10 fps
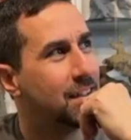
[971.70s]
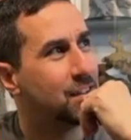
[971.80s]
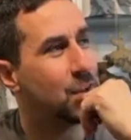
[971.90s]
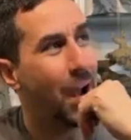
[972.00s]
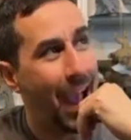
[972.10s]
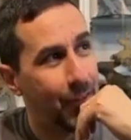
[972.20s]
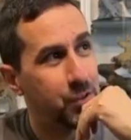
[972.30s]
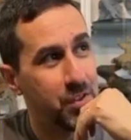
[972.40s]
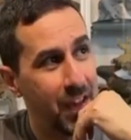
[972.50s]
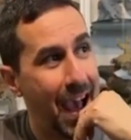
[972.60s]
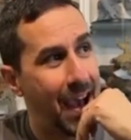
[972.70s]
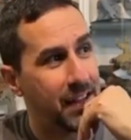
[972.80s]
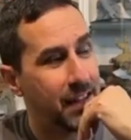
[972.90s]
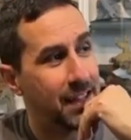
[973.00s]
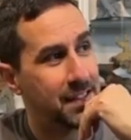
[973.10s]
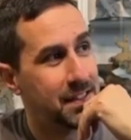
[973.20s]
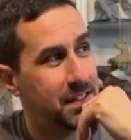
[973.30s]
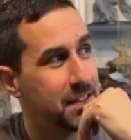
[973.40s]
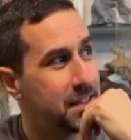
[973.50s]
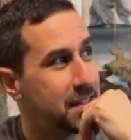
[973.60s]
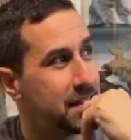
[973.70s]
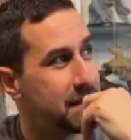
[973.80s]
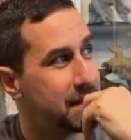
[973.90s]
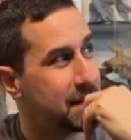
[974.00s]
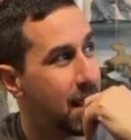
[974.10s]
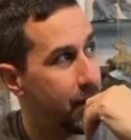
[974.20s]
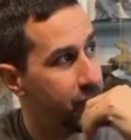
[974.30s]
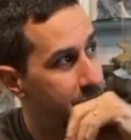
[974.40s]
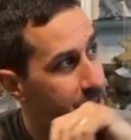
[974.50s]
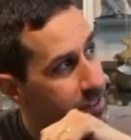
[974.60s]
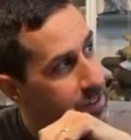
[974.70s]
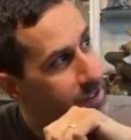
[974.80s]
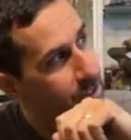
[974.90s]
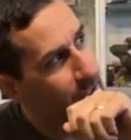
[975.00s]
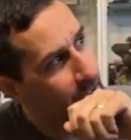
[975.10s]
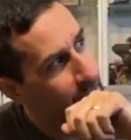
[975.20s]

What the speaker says: So after that, that's the 7th.